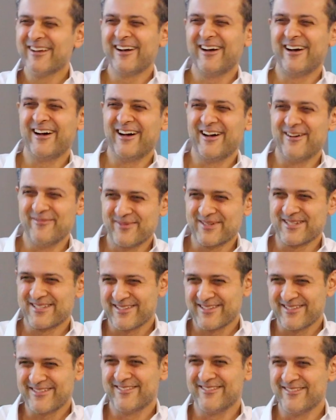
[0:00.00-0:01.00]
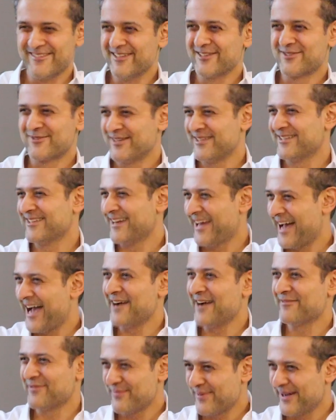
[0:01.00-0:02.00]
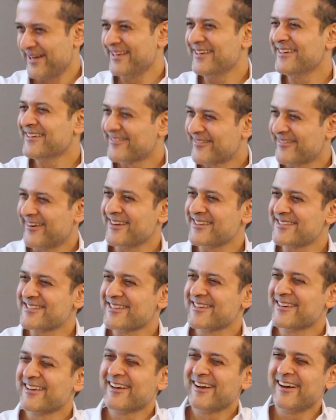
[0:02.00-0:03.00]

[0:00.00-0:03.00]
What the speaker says: because you literally didn't have a penny, right?